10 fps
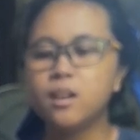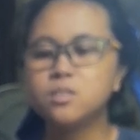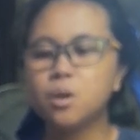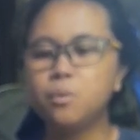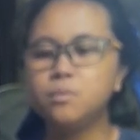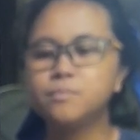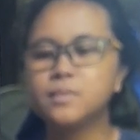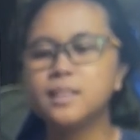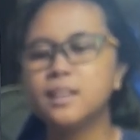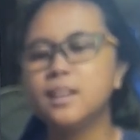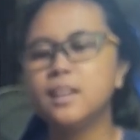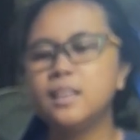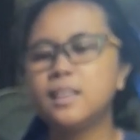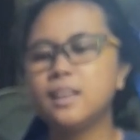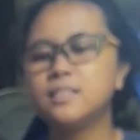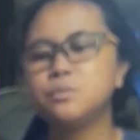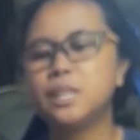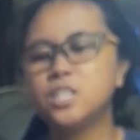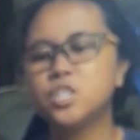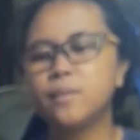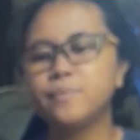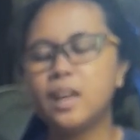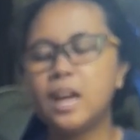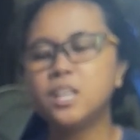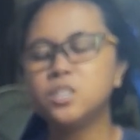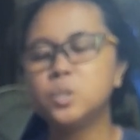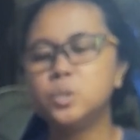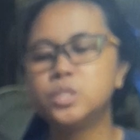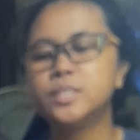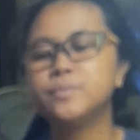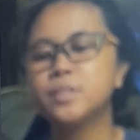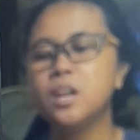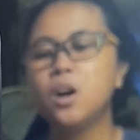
So, it can't reach any conclusion.